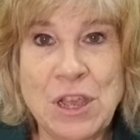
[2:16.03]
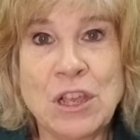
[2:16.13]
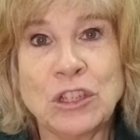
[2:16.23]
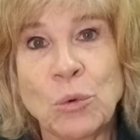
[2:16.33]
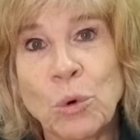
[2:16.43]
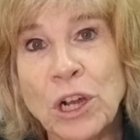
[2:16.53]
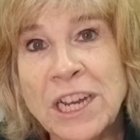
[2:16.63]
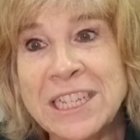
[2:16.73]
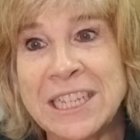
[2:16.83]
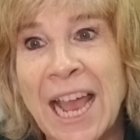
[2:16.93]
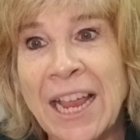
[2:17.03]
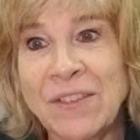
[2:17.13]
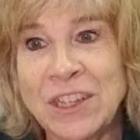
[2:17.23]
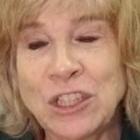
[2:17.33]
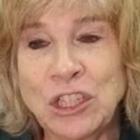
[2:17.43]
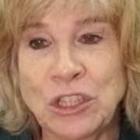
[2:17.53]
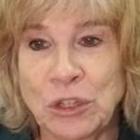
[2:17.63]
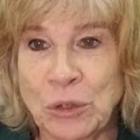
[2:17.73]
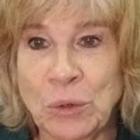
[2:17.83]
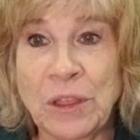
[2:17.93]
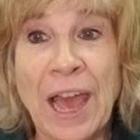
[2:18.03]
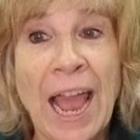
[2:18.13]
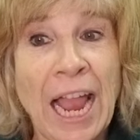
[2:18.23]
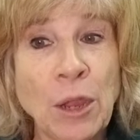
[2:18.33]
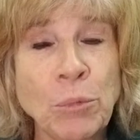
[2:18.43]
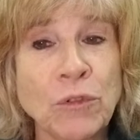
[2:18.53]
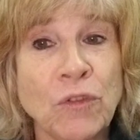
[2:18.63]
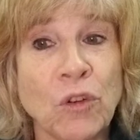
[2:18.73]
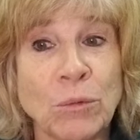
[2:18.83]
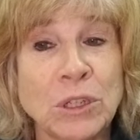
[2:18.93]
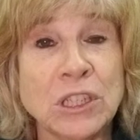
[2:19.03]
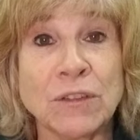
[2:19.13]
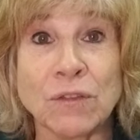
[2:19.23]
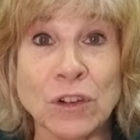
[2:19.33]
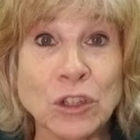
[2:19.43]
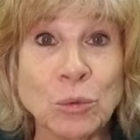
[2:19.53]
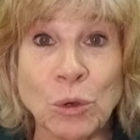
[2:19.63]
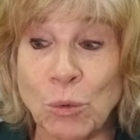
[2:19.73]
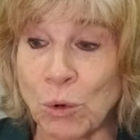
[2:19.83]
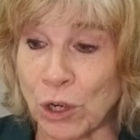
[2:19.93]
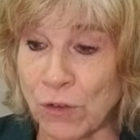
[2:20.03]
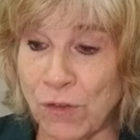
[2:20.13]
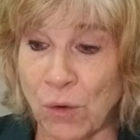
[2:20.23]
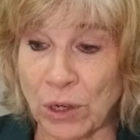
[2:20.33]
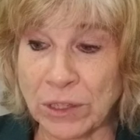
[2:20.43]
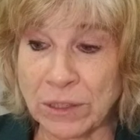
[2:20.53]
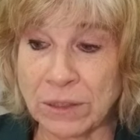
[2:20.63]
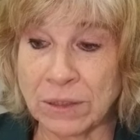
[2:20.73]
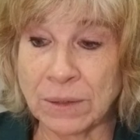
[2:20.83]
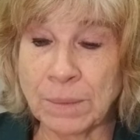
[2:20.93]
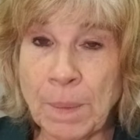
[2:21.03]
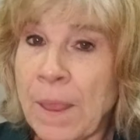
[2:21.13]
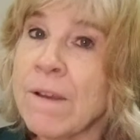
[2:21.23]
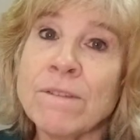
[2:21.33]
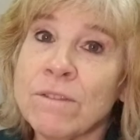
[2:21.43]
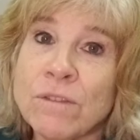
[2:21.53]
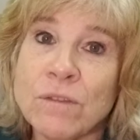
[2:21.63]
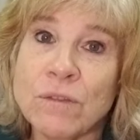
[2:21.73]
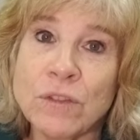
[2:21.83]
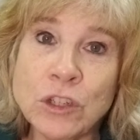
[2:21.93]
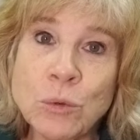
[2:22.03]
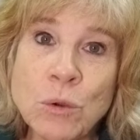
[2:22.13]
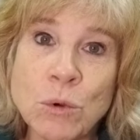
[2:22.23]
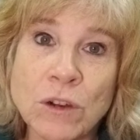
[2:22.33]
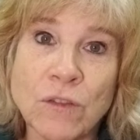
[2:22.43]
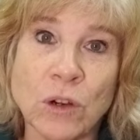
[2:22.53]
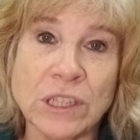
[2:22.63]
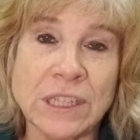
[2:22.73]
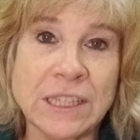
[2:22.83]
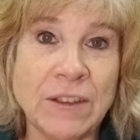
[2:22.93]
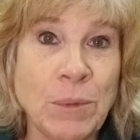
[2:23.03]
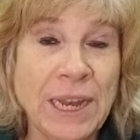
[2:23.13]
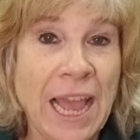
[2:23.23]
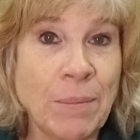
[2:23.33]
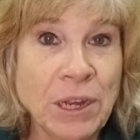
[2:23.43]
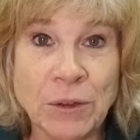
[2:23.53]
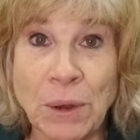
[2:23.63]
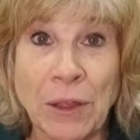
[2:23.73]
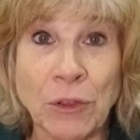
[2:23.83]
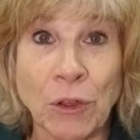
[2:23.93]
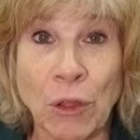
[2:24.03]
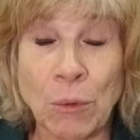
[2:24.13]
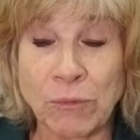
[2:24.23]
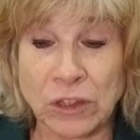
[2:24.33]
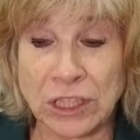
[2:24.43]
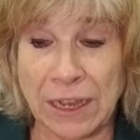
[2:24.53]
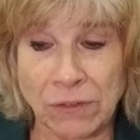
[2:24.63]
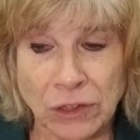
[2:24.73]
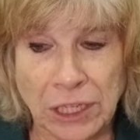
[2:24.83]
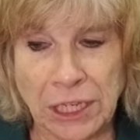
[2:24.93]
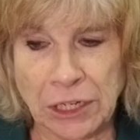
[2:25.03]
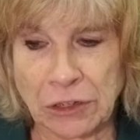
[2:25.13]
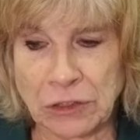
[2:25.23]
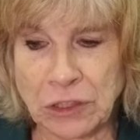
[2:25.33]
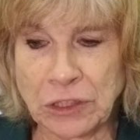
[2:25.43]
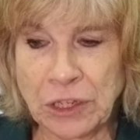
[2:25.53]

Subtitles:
So we're going to dive into the high-performance virtual workforce. Virtual workforces have been happening around the globe for several years.